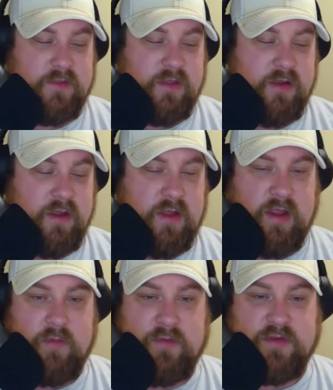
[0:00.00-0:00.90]
You know,
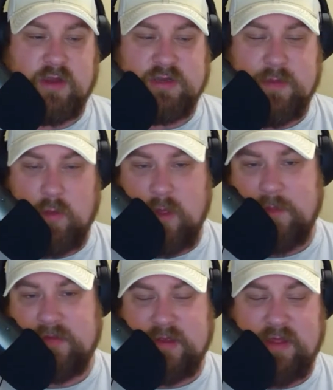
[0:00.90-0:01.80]
and we've talked about
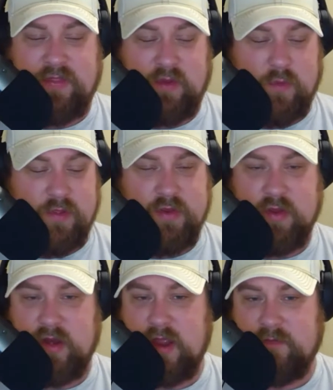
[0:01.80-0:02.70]
weapons. I think whether you're
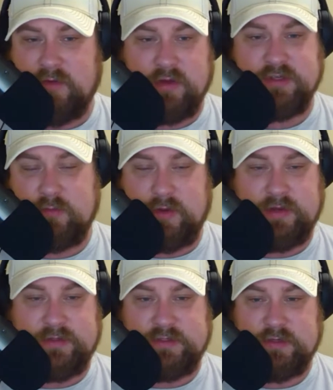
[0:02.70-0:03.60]
going to have Carson
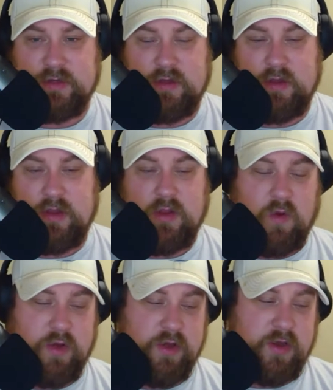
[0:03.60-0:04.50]
Wentz
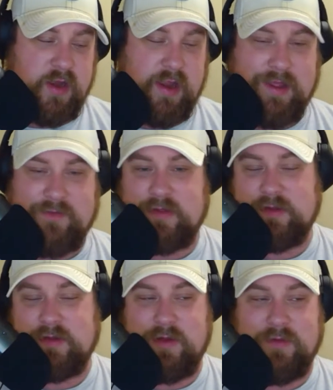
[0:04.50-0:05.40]
or you're going to have
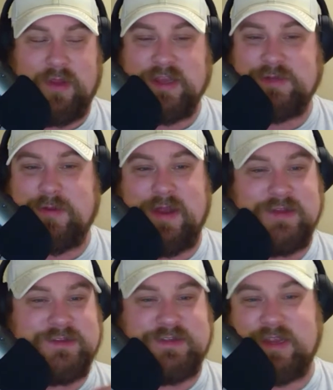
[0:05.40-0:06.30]
a, you know, ESPN
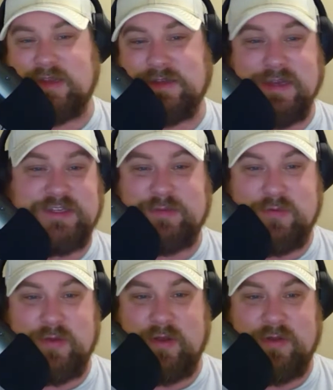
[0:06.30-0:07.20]
has us taking
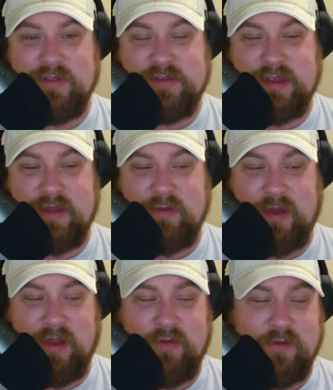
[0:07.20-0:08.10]
Desmond Ridder in the second
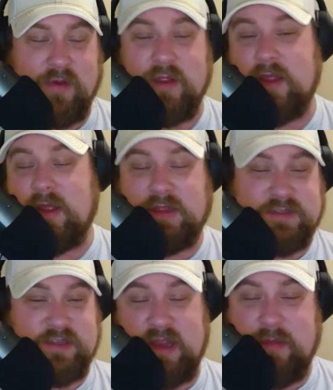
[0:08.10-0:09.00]
round or
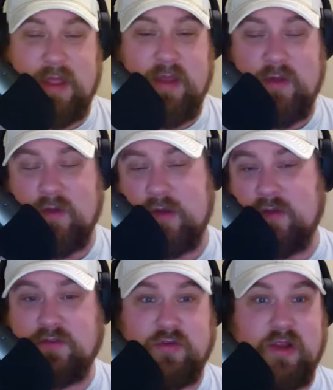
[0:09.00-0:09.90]
Sam Howell, or
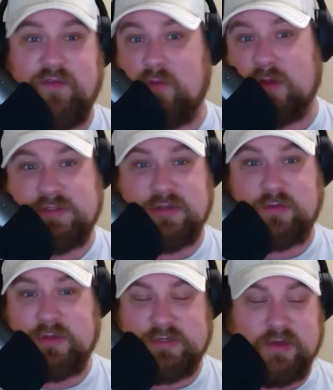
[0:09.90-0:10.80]
you trade for Russell
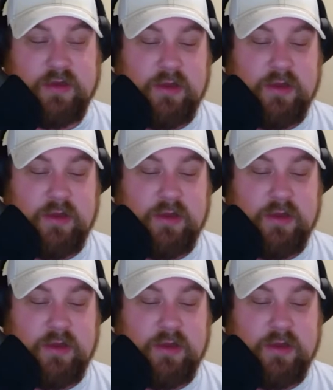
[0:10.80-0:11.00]
Wilson,